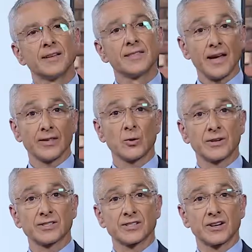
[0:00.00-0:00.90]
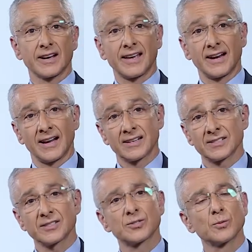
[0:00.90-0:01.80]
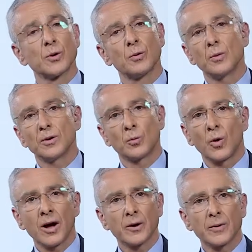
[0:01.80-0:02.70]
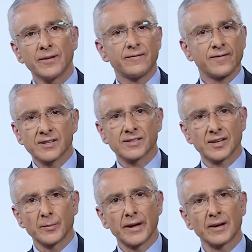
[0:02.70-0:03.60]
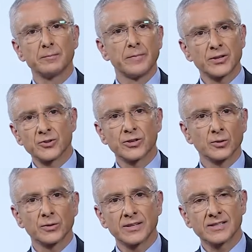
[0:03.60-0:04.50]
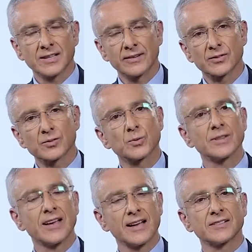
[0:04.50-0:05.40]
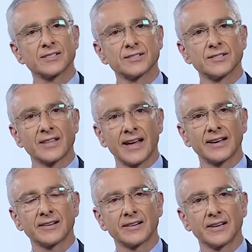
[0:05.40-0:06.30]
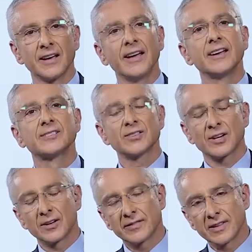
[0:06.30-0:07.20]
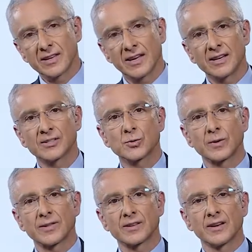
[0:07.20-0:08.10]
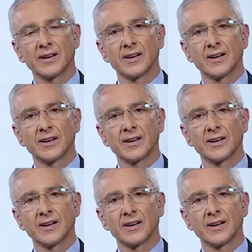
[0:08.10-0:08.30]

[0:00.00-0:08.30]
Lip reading: The other question I get asked is, why are we fussing about measuring all these levels? Well, the answer to that is that over the years, with